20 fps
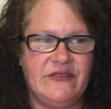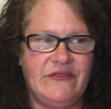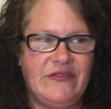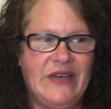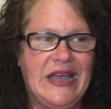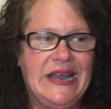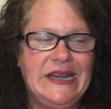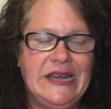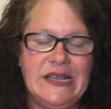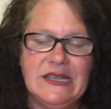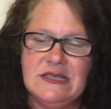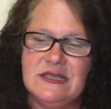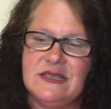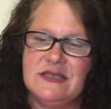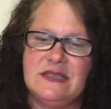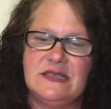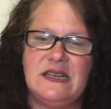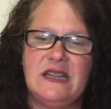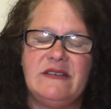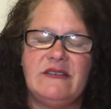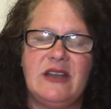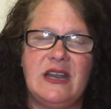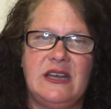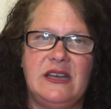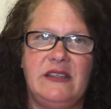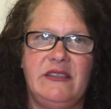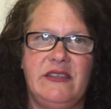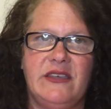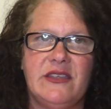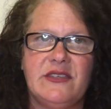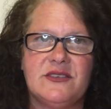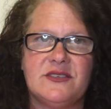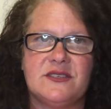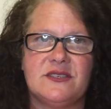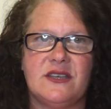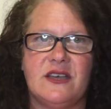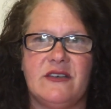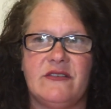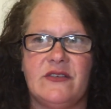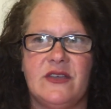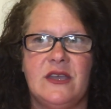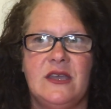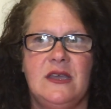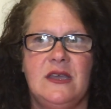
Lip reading: finances and any of the other stuff,